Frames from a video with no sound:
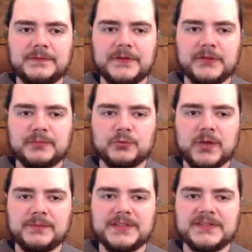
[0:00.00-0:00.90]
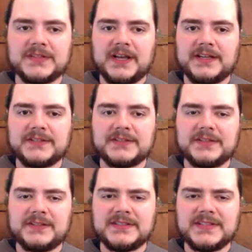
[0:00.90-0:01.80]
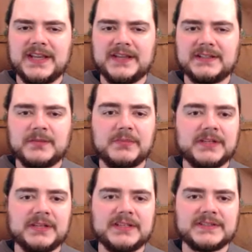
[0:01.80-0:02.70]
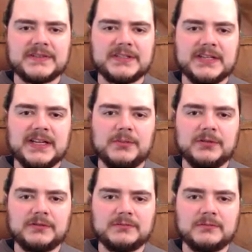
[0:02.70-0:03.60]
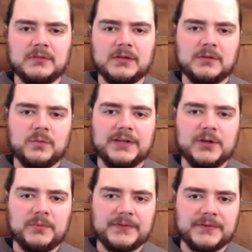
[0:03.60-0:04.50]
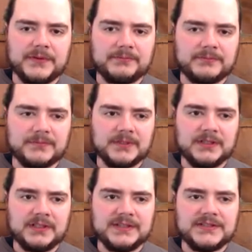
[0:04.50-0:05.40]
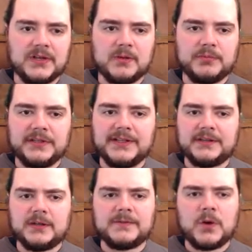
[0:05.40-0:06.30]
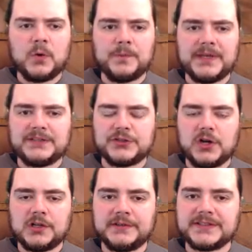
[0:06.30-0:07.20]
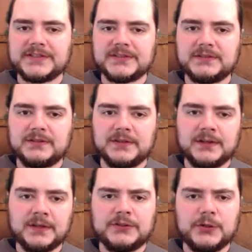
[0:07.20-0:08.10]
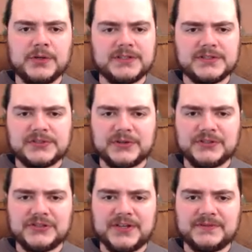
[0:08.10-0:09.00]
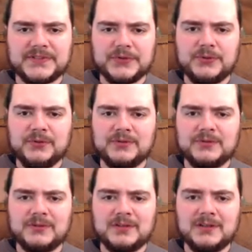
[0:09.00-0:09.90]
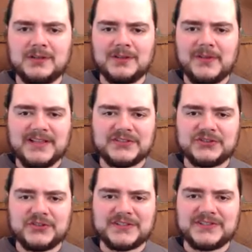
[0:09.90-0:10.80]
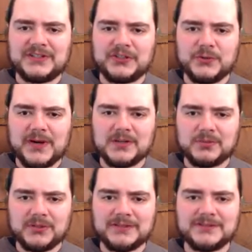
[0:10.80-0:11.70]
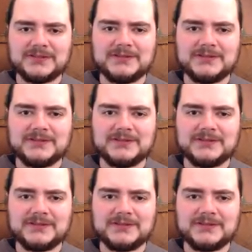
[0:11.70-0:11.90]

Philip rubbed his eyes and sagged a bit against the table. When he opened them, he saw a plate of homemade chocolates. You're a dessert chef, too? That's just incredible.